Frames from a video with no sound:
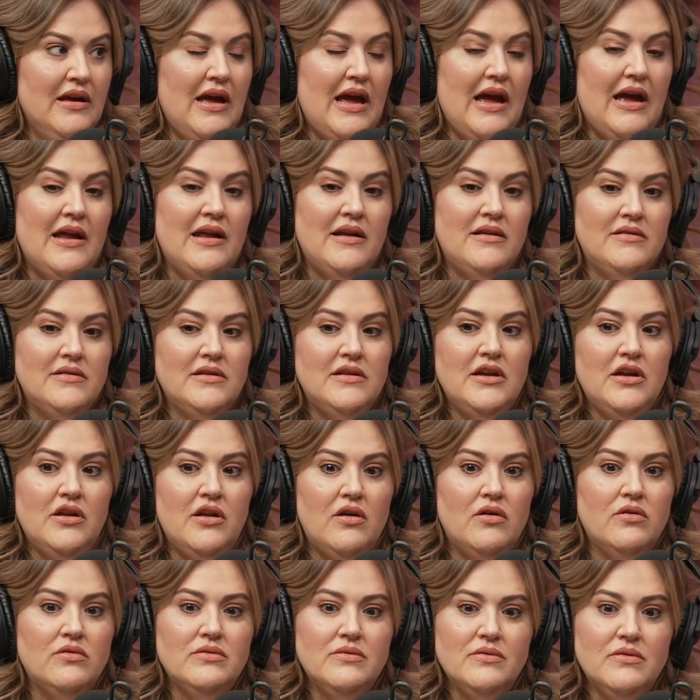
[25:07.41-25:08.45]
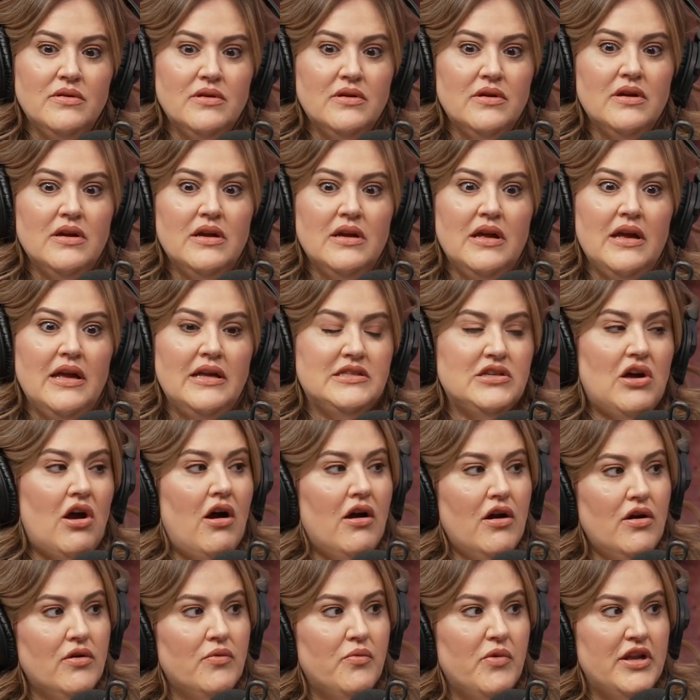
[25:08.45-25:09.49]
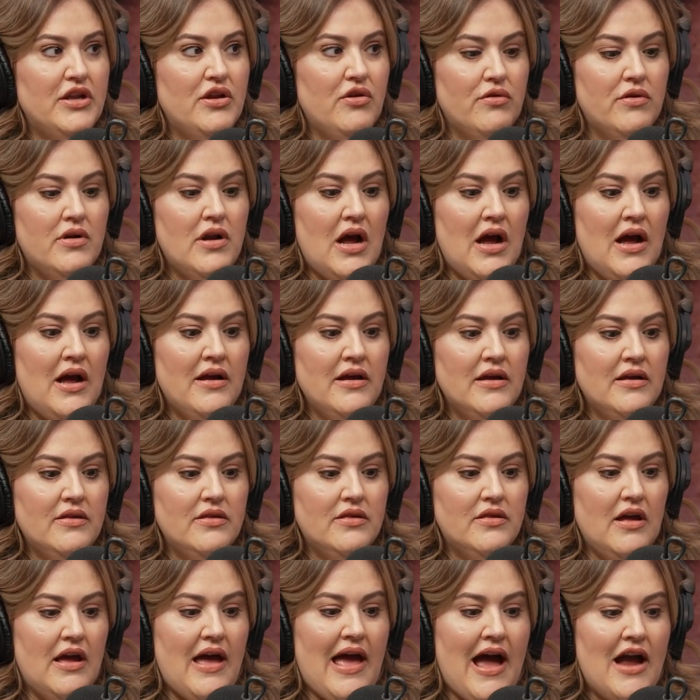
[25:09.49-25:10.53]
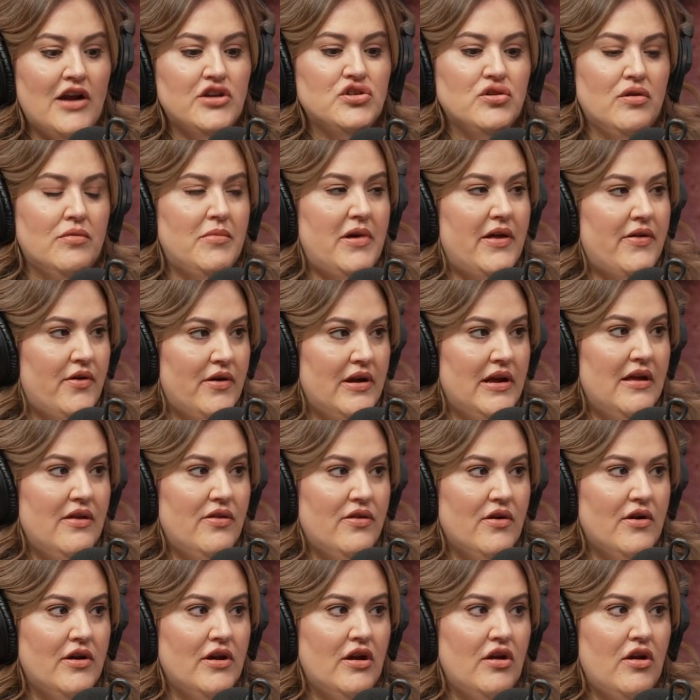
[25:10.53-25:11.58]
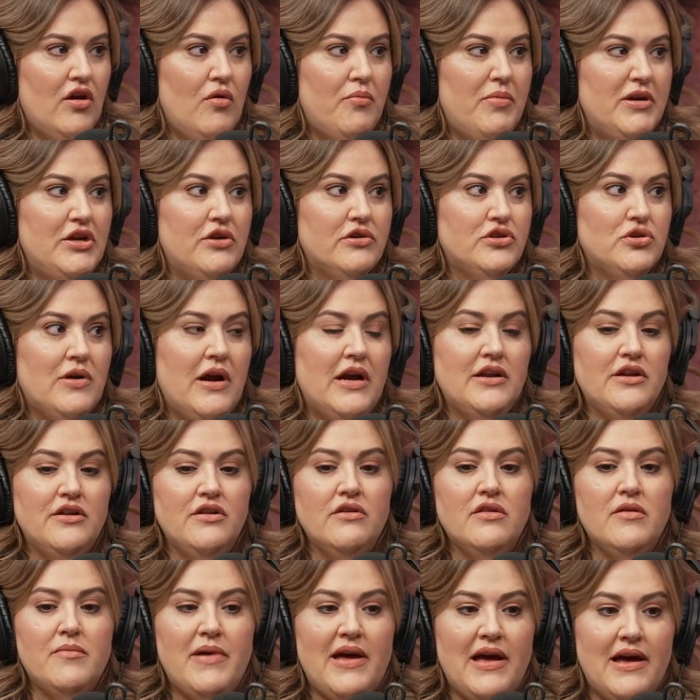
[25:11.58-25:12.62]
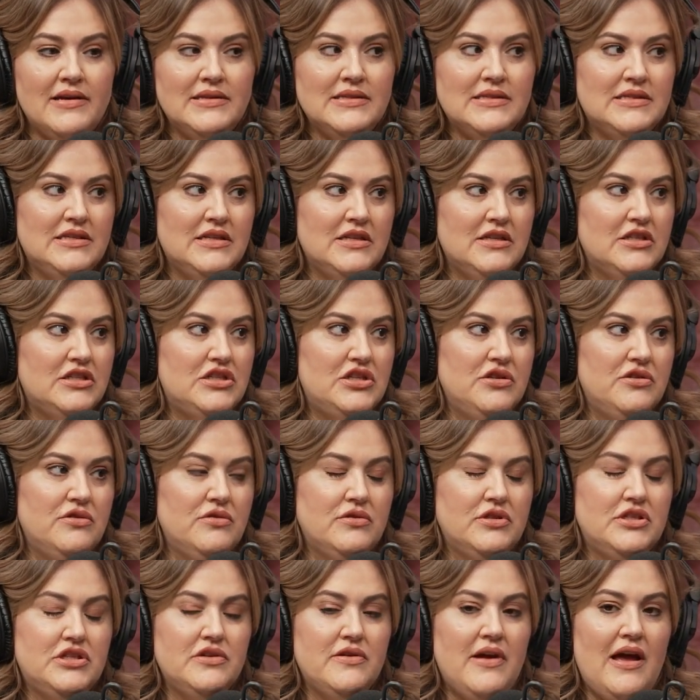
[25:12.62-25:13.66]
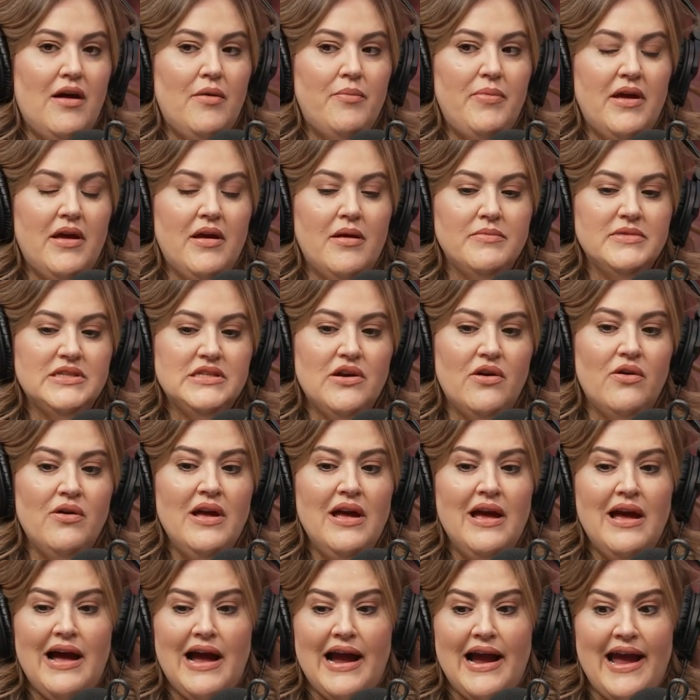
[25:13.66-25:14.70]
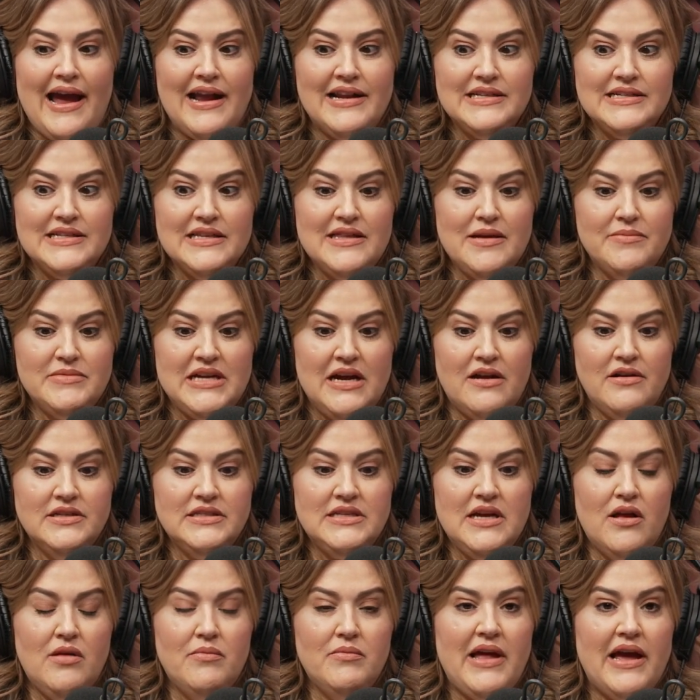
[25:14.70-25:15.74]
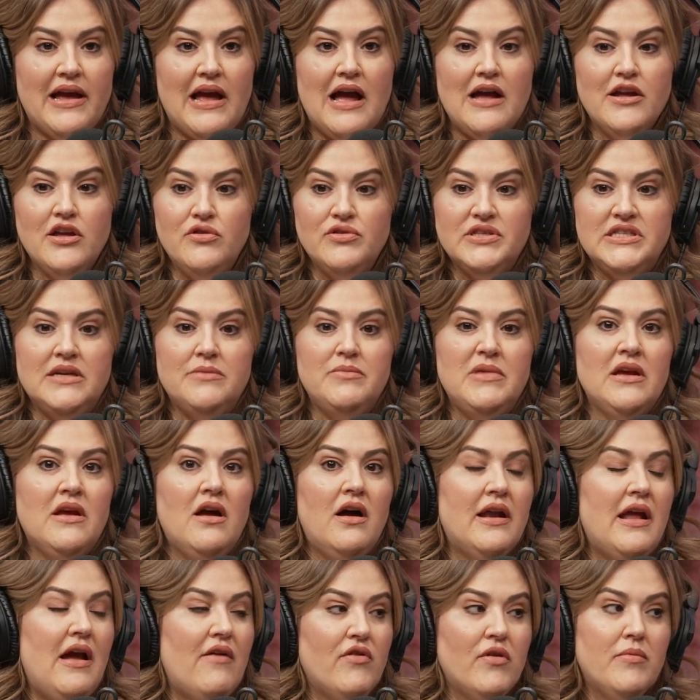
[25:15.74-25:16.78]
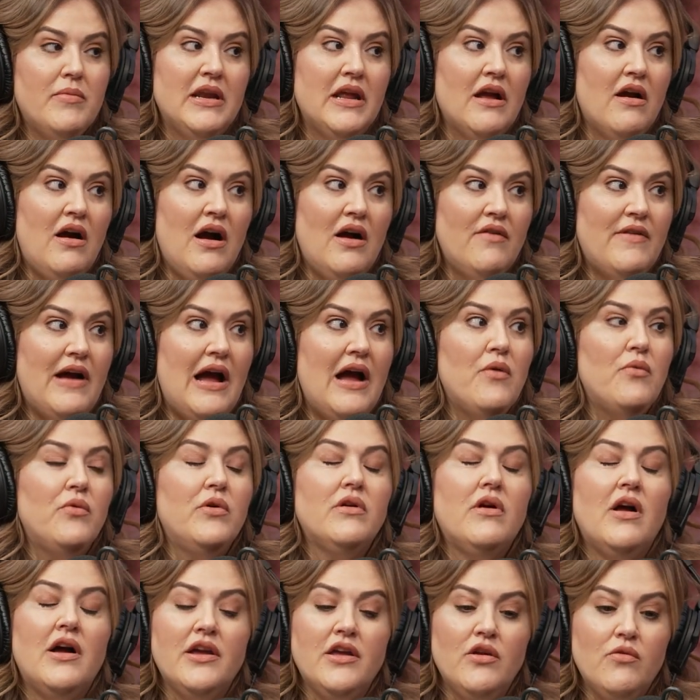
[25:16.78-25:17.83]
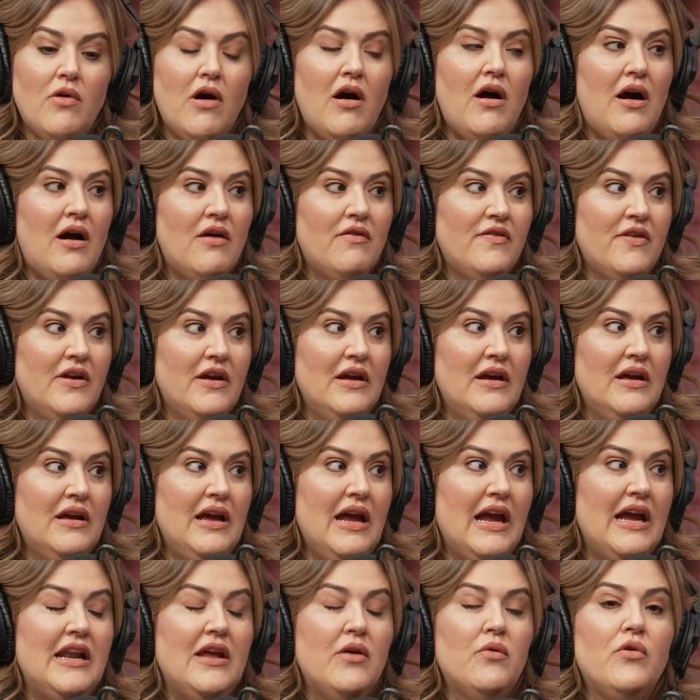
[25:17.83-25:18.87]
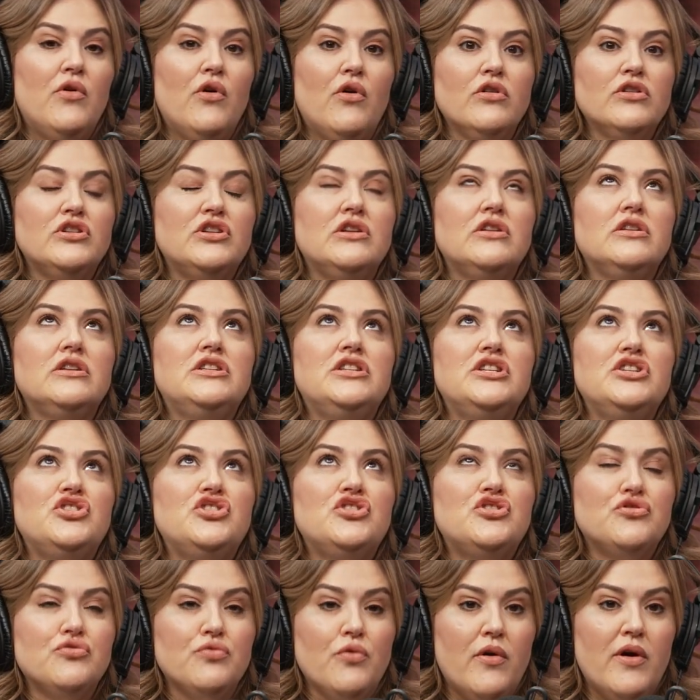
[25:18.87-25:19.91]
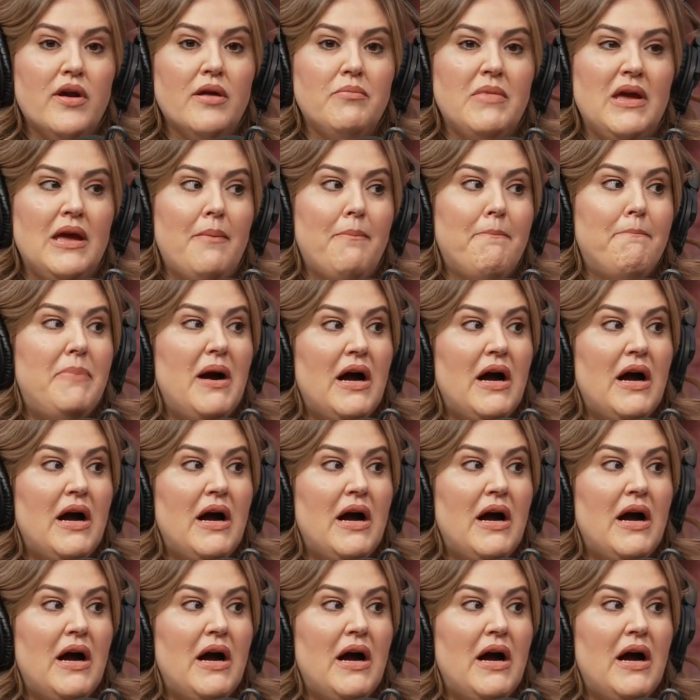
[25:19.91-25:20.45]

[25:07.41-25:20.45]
And, it's hard when you're not the actual mother either, but you're trying to do the best to help him. So I had to sit them down and tell him, like, you see me cut everybody off, I will cut you off and it will destroy me.